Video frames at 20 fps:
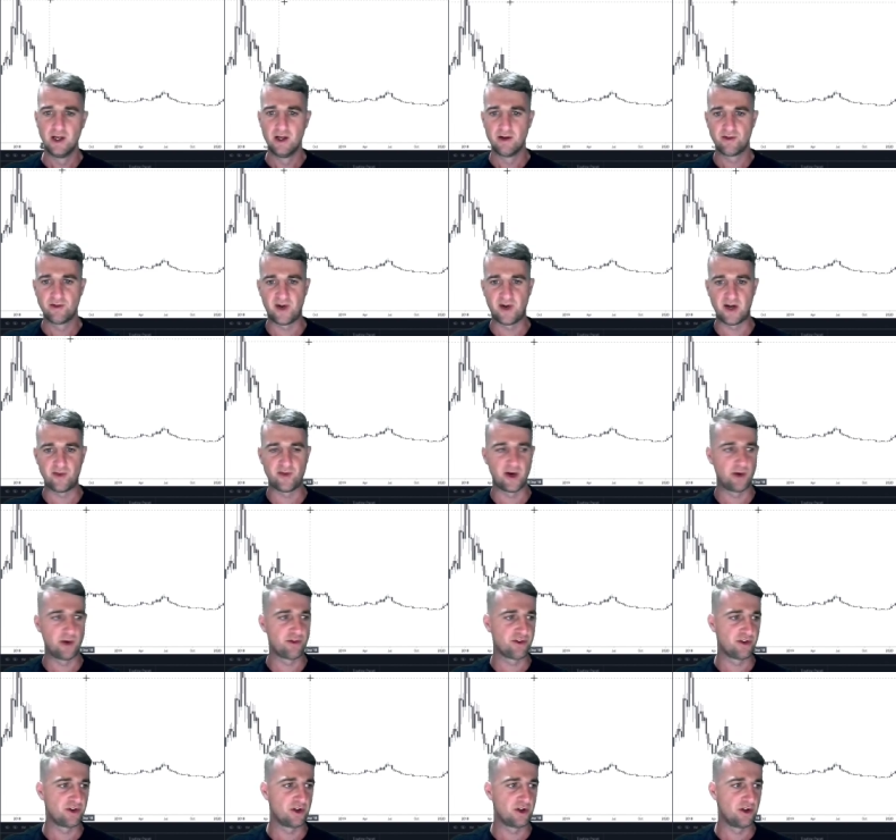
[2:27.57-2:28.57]
five
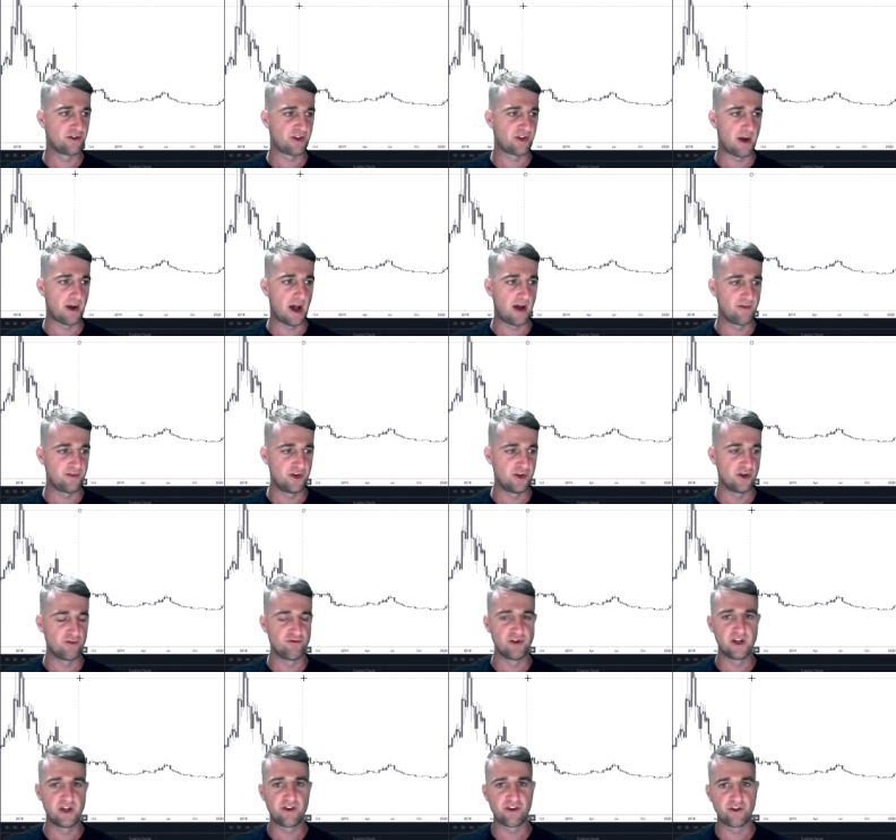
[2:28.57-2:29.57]
thousand dollars. I've not
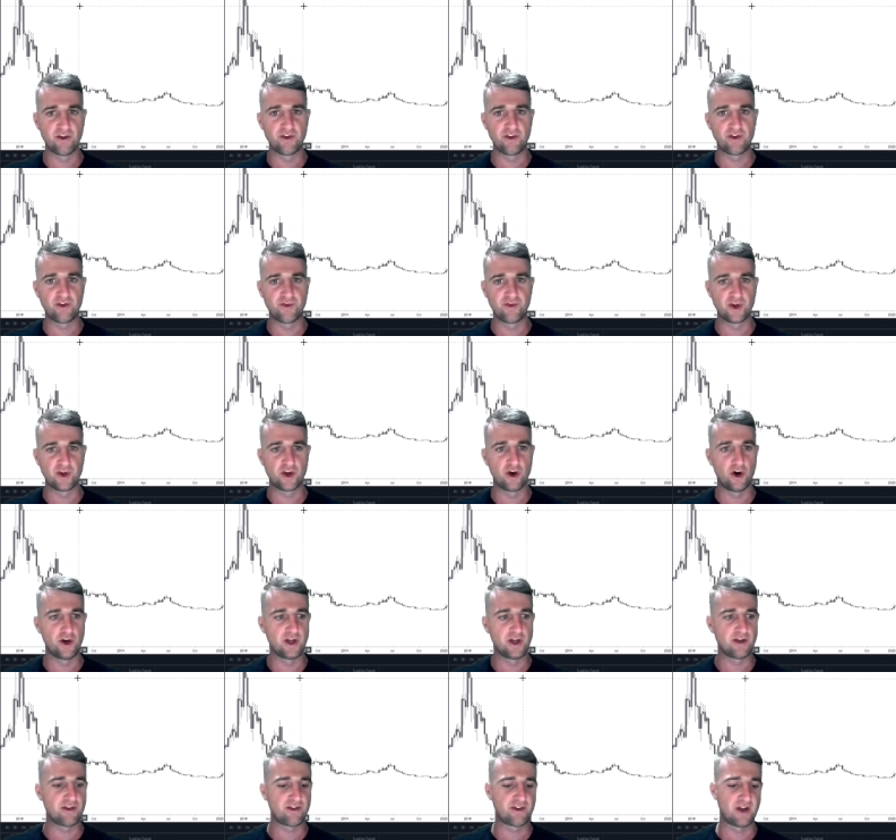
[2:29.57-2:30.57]
researched the
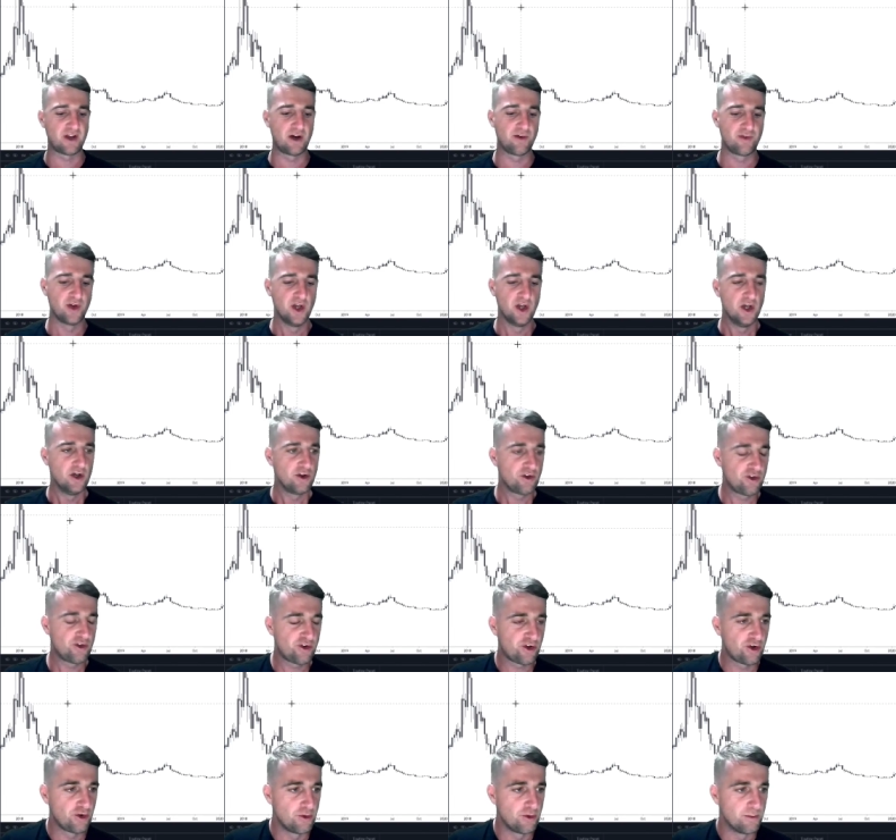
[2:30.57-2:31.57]
coin itself
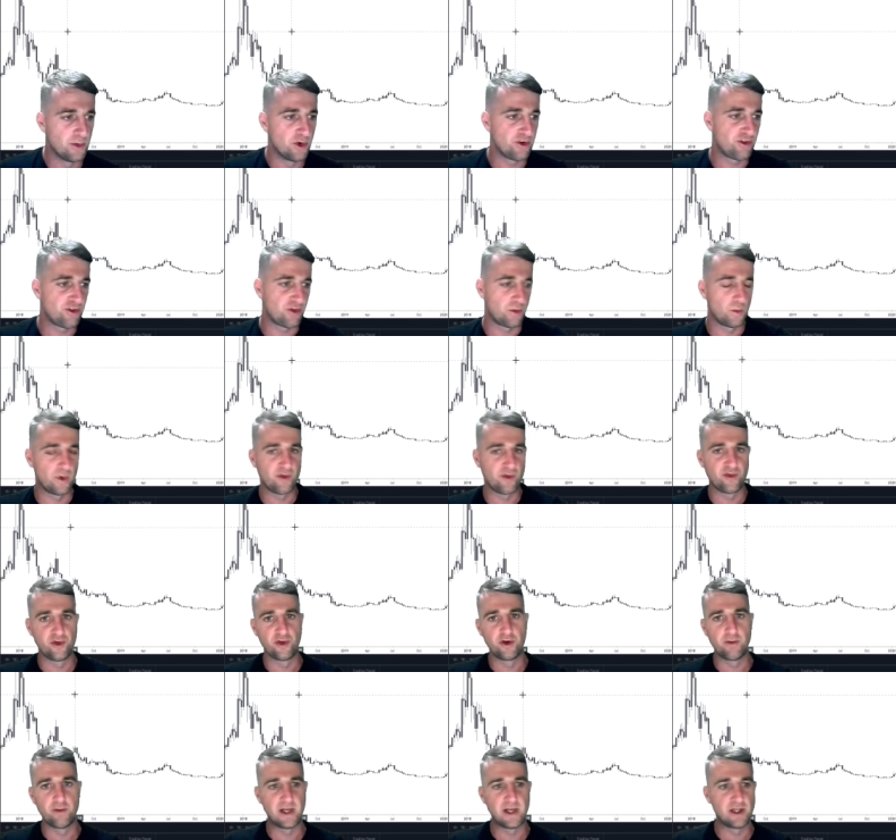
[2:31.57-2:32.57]
too much with
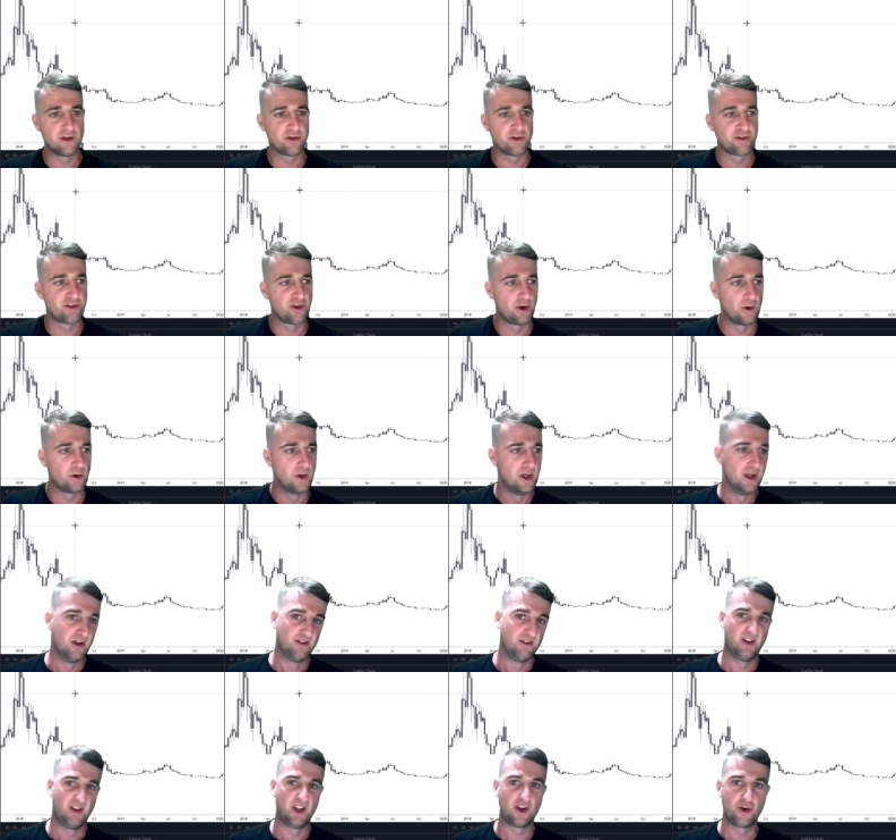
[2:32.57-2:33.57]
fundamentals, so
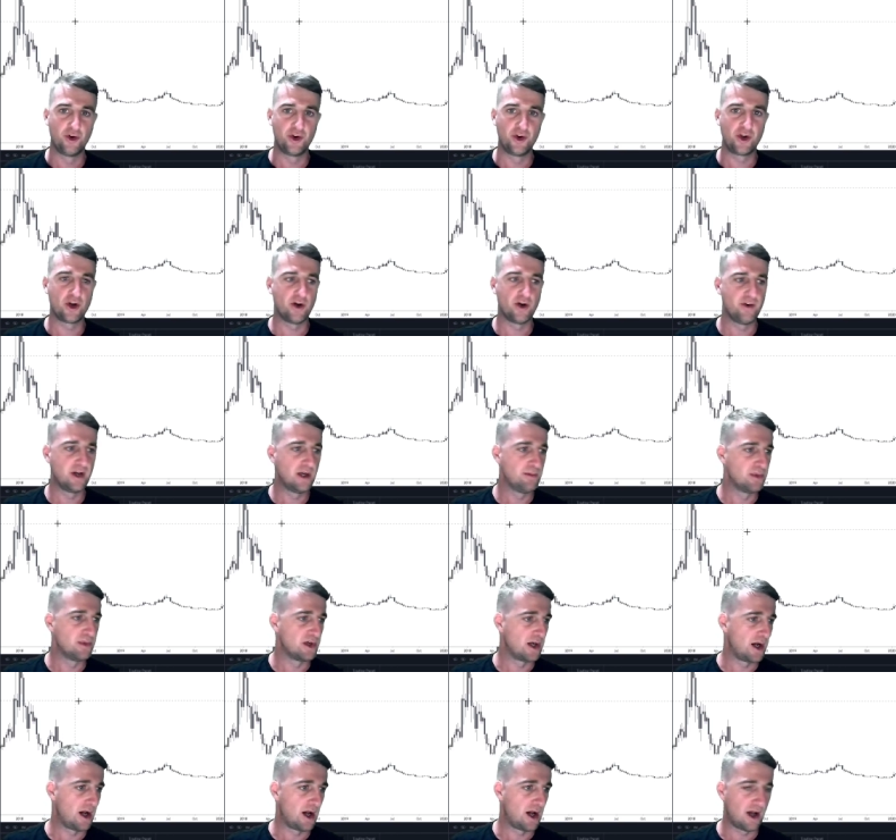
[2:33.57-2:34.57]
it could have got there, but
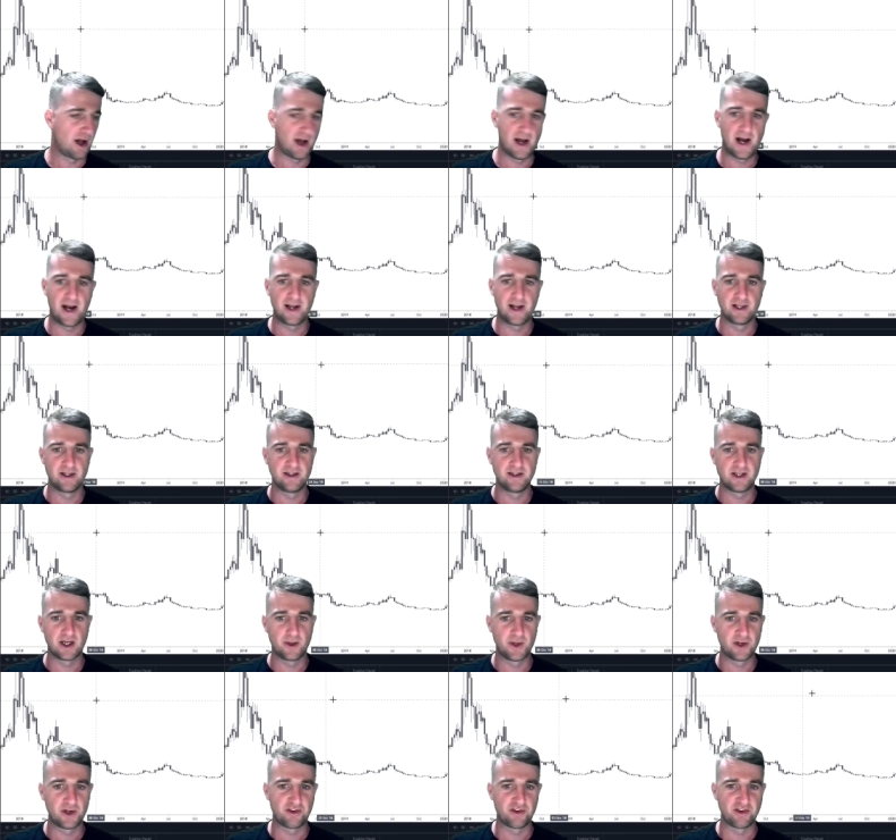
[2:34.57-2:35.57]
I, I highly doubt
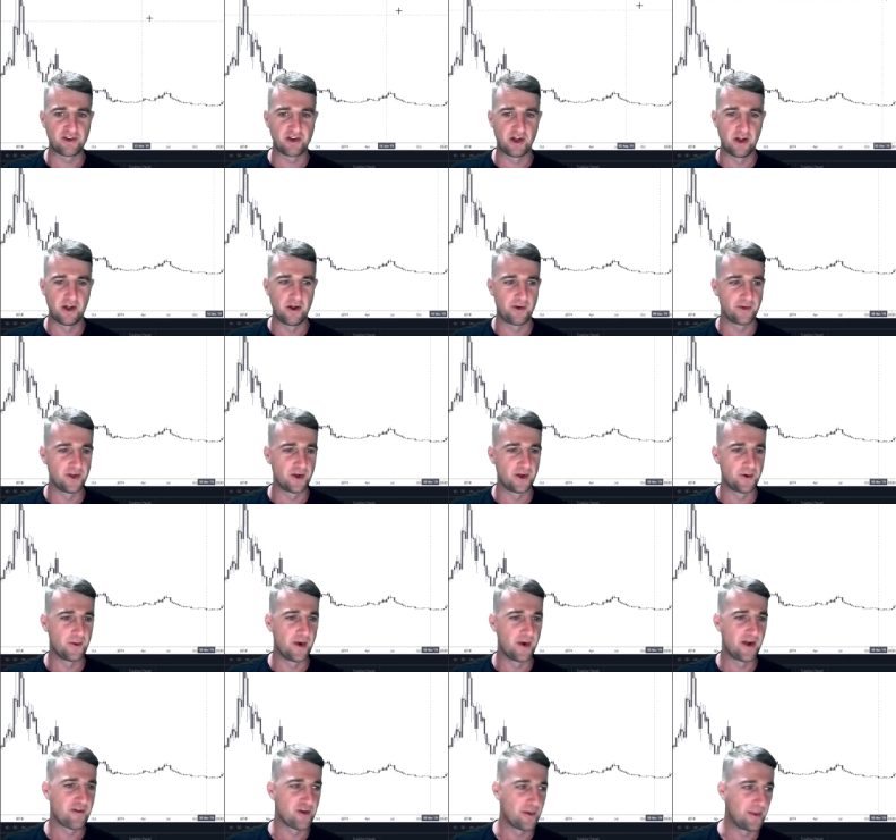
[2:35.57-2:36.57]
it because it's a long, long
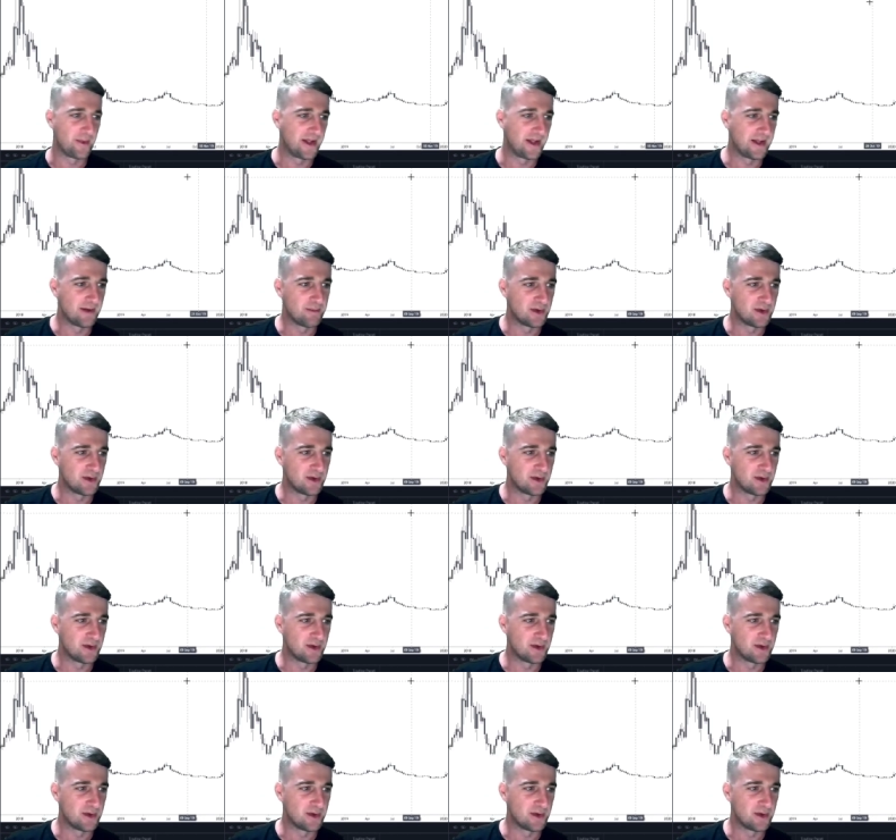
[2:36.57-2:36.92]
way from here.